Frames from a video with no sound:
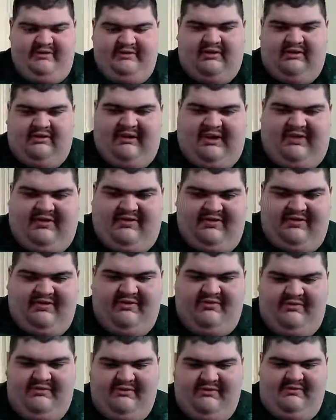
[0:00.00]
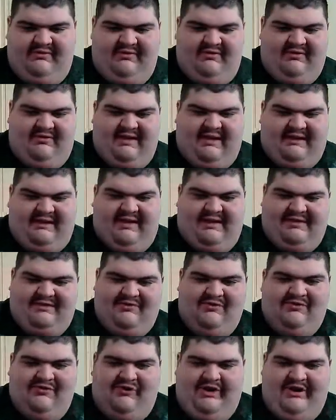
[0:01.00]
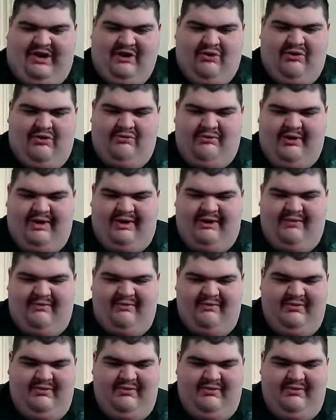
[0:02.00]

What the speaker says: the length. I think it's over a year already.